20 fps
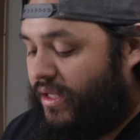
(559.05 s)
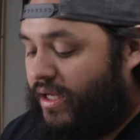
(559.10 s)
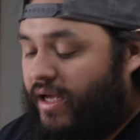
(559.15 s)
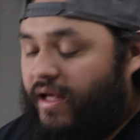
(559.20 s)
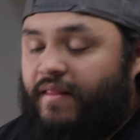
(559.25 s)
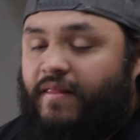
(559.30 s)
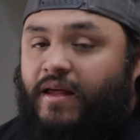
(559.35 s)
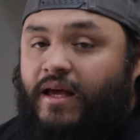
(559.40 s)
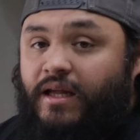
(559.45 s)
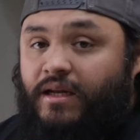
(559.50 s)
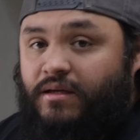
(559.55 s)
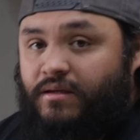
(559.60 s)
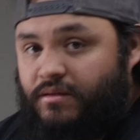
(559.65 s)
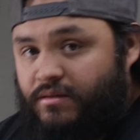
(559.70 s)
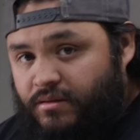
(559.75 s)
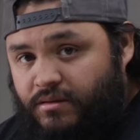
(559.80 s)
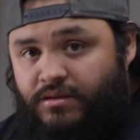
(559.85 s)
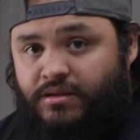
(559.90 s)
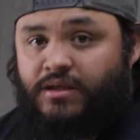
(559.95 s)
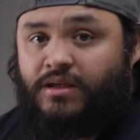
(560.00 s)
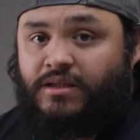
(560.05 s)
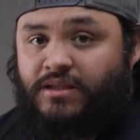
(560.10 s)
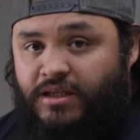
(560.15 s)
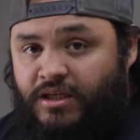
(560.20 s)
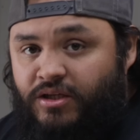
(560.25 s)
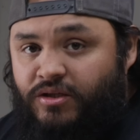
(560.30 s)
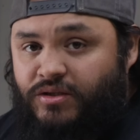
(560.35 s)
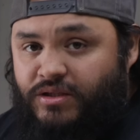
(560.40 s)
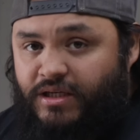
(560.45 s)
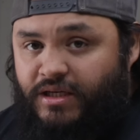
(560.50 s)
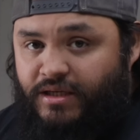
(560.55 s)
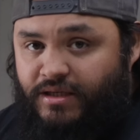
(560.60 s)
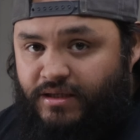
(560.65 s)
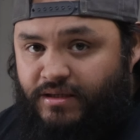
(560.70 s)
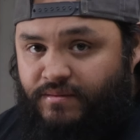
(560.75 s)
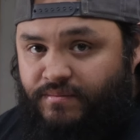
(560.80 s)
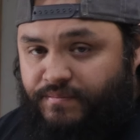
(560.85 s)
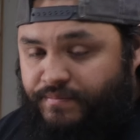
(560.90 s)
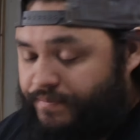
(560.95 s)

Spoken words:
and then continue sanding.